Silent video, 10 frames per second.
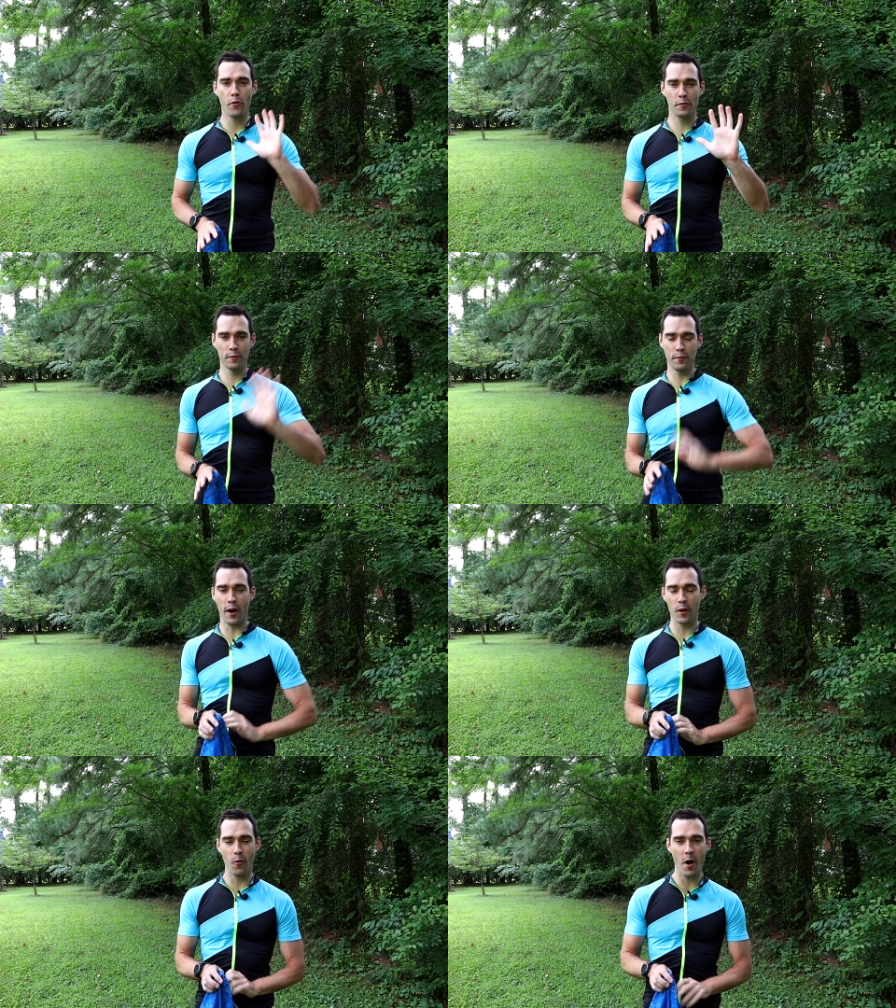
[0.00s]
Fifth and
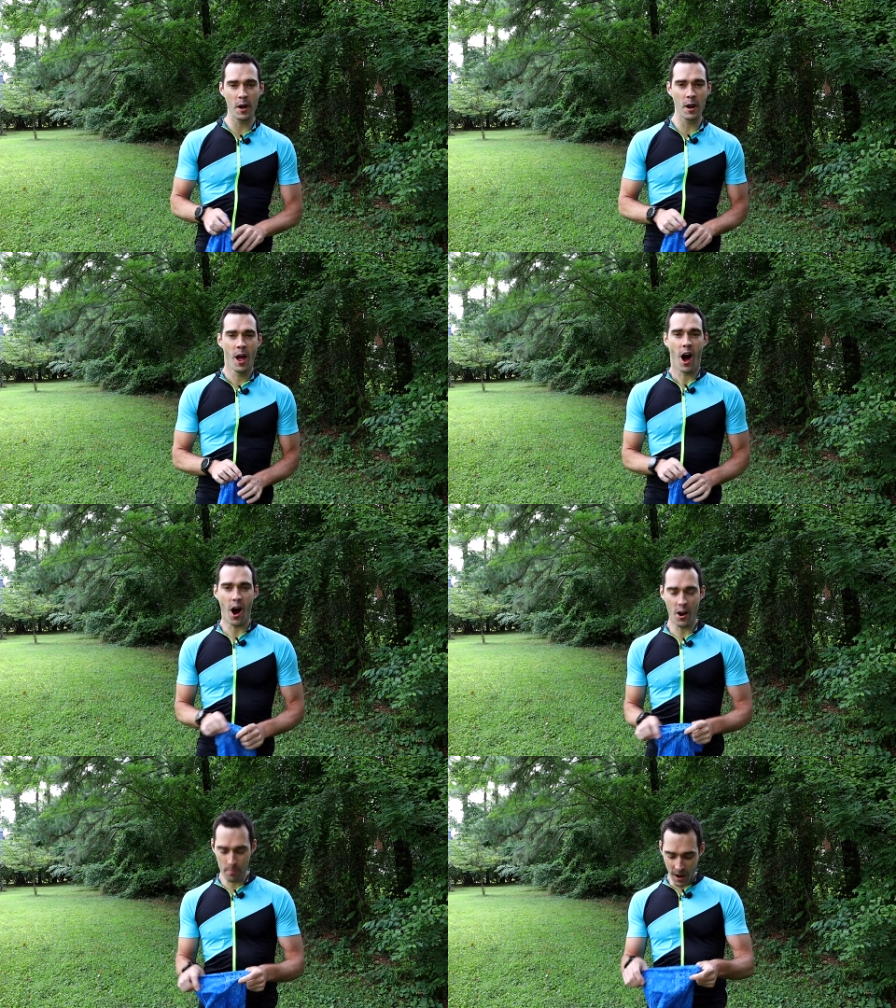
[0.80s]
final one
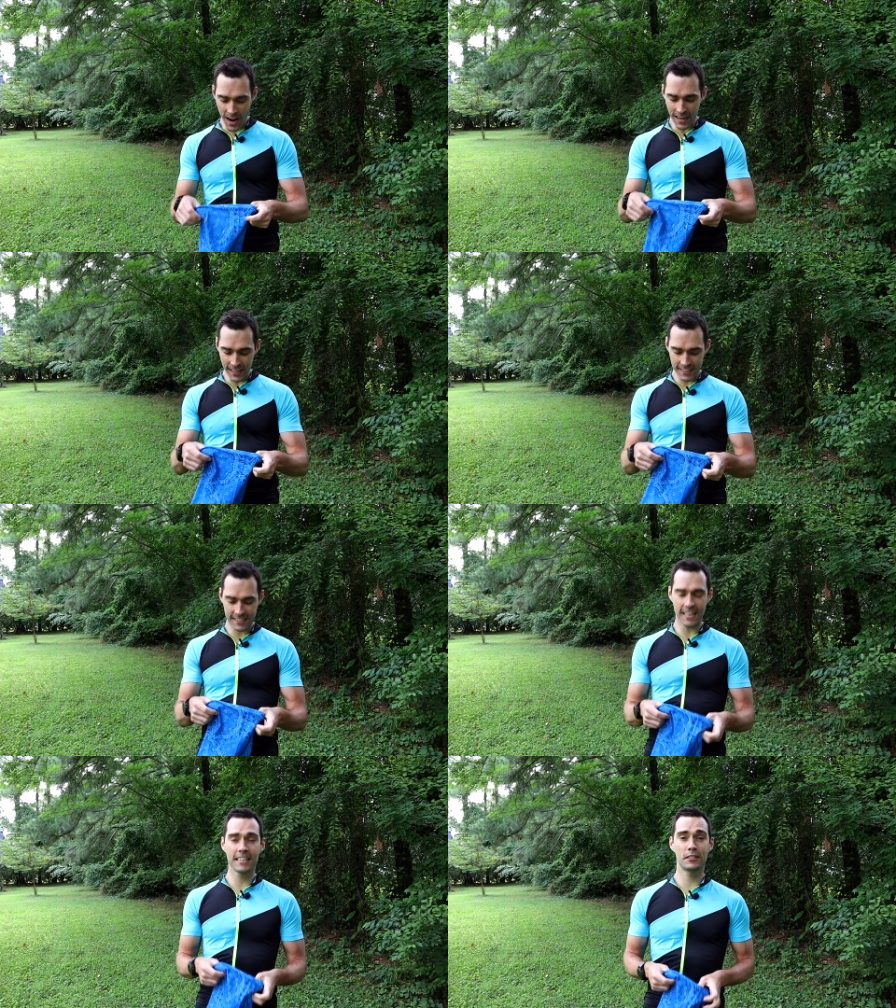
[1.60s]
on my
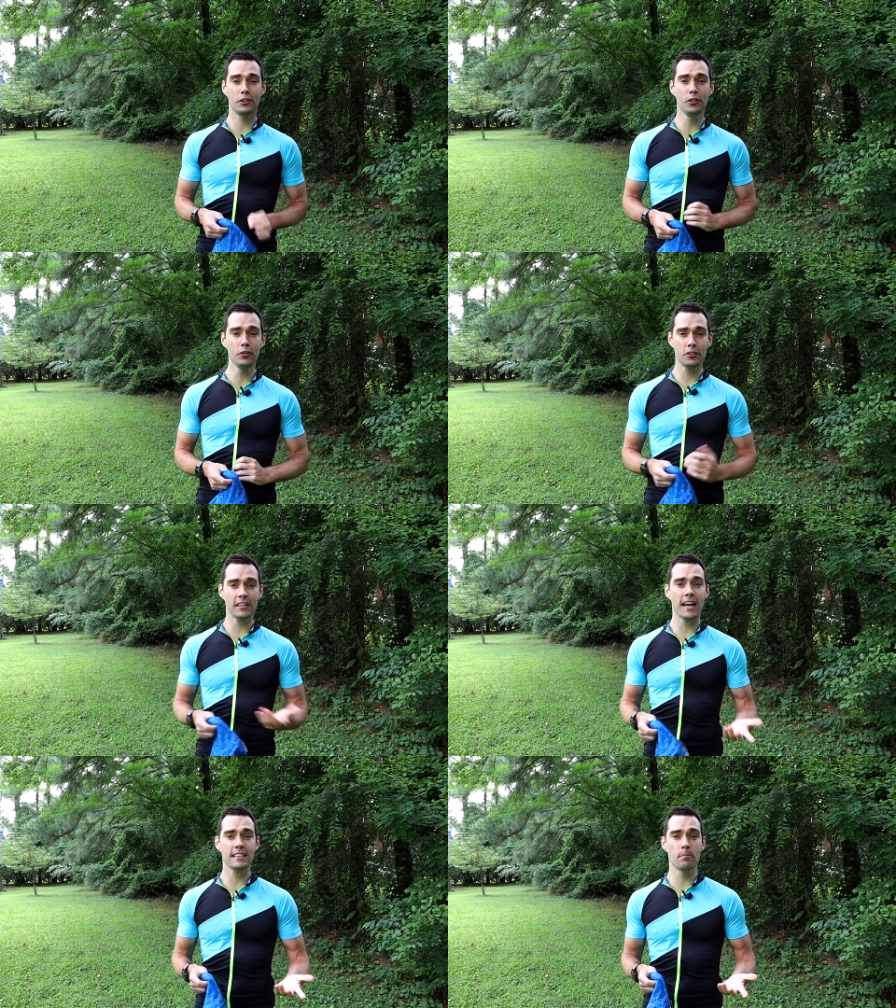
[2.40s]
list is to use
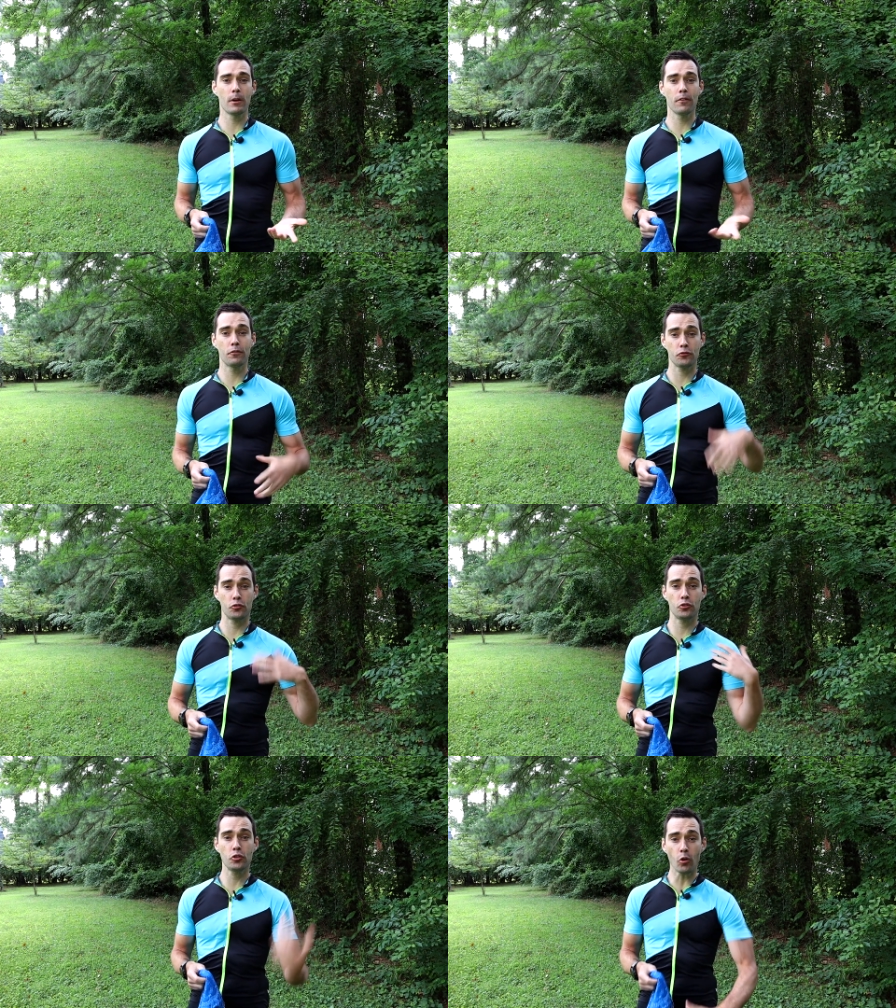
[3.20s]
it as a bit of
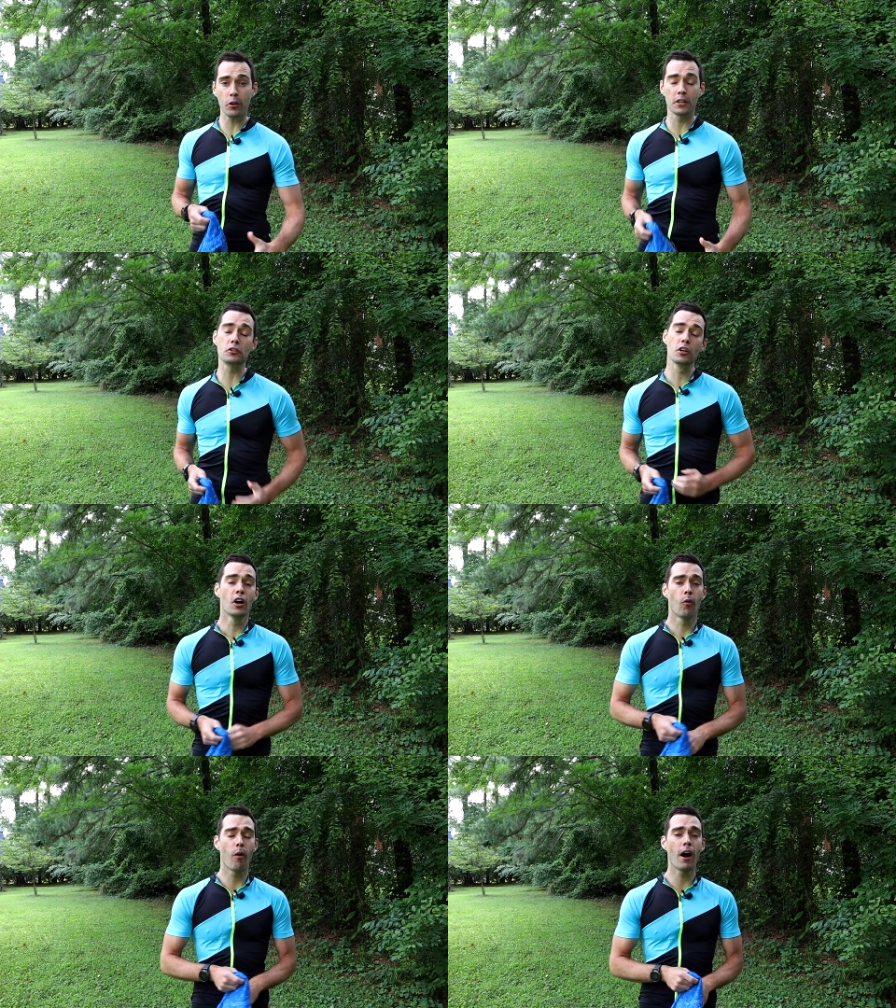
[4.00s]
storage
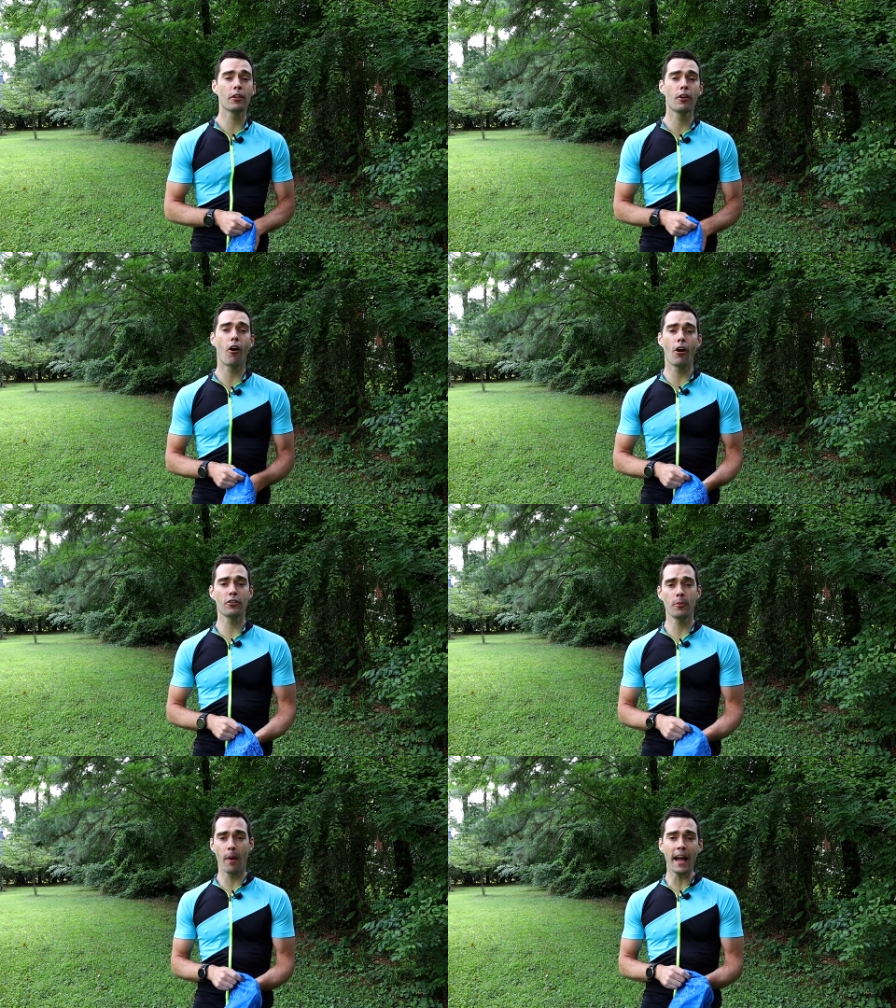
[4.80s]
while you're on
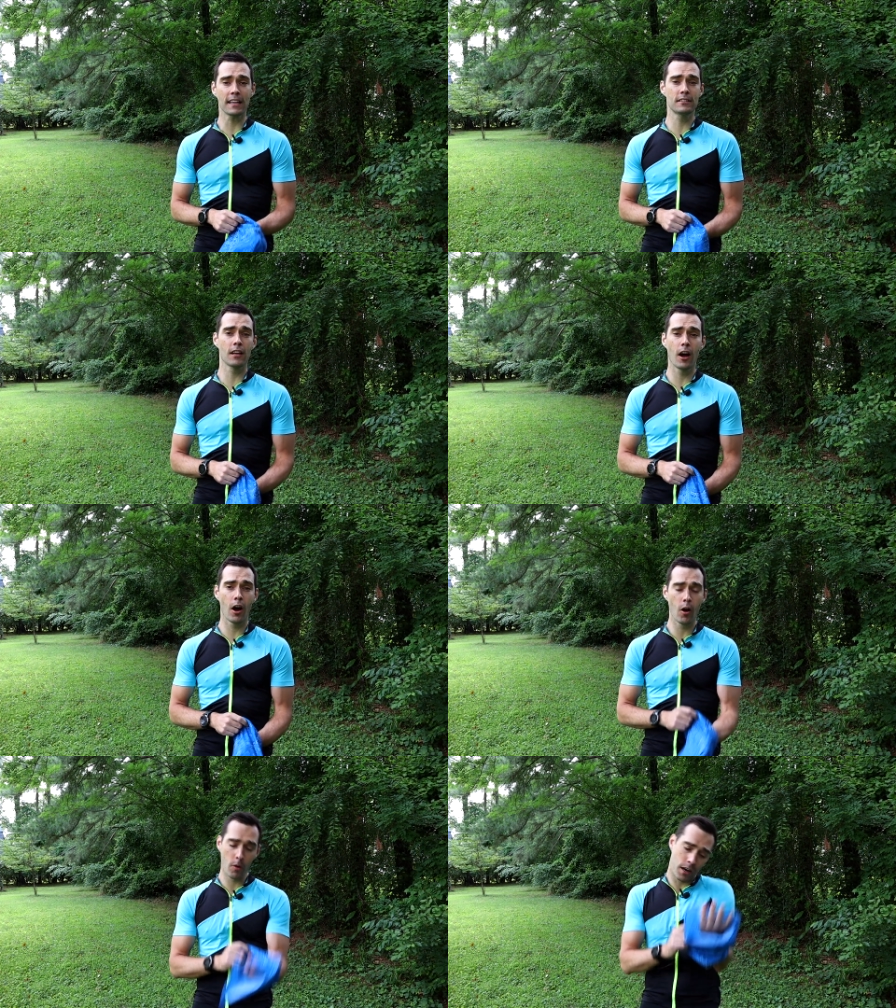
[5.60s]
your bike.
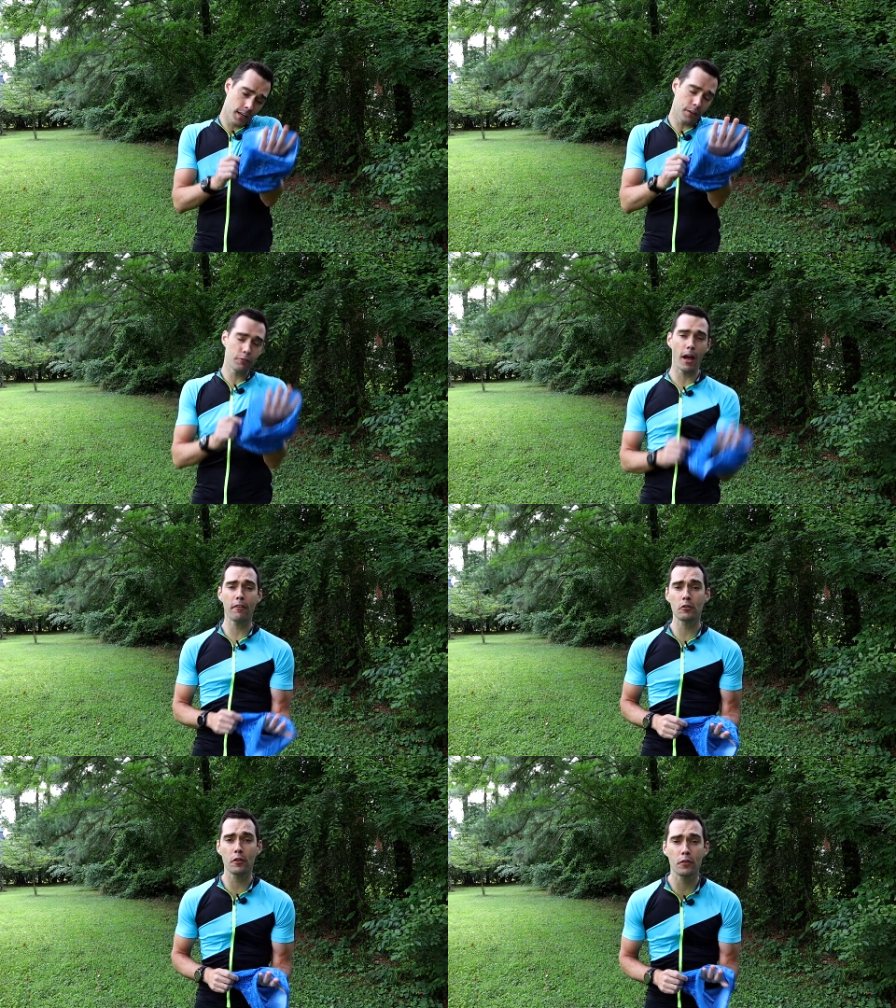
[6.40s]
So if you
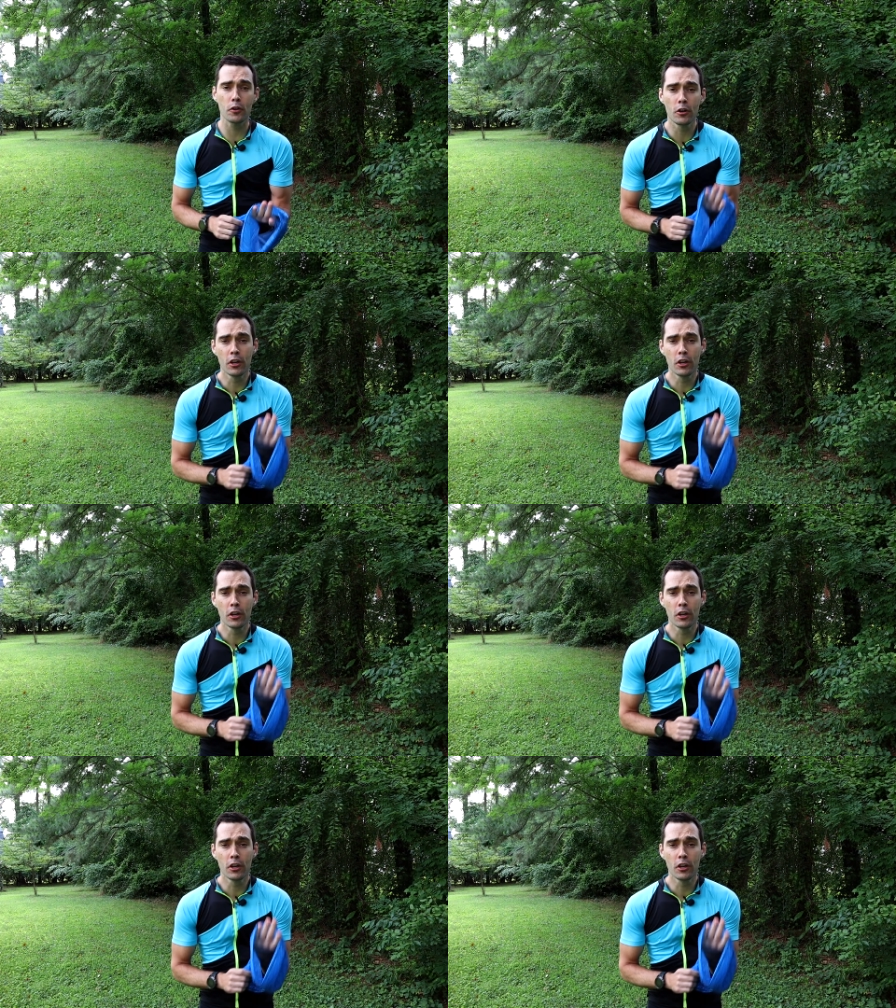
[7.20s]
have it with you,